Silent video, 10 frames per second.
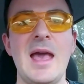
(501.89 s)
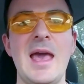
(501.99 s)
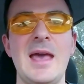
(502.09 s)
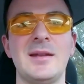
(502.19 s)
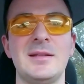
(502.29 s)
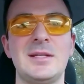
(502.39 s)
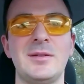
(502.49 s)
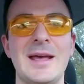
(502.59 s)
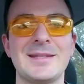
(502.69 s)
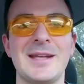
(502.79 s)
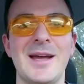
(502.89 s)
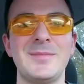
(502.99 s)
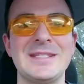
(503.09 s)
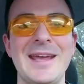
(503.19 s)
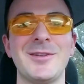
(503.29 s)
And until next
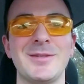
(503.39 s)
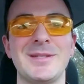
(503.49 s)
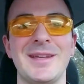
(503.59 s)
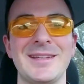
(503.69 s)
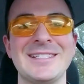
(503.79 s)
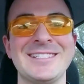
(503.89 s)
time, stay interesting.